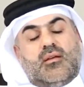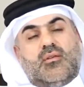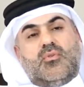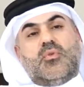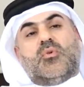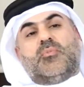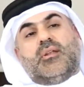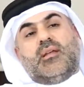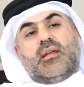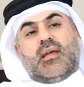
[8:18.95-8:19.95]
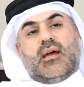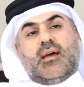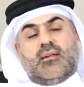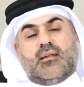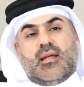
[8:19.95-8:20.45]
nobody
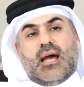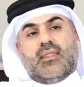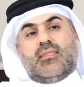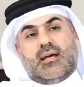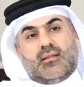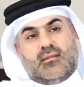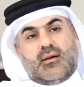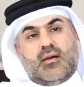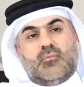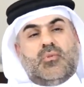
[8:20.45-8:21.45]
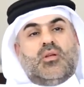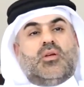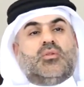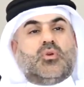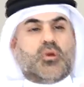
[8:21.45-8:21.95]
can at that time
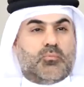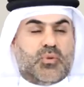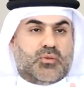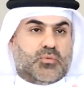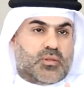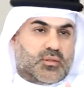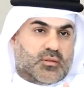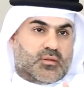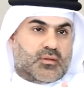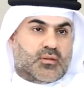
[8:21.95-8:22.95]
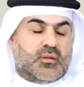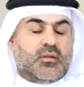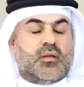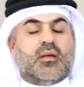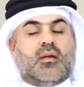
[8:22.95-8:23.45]
to compete with.
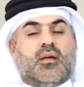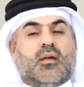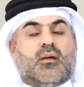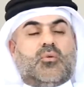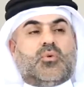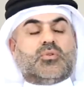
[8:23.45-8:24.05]
The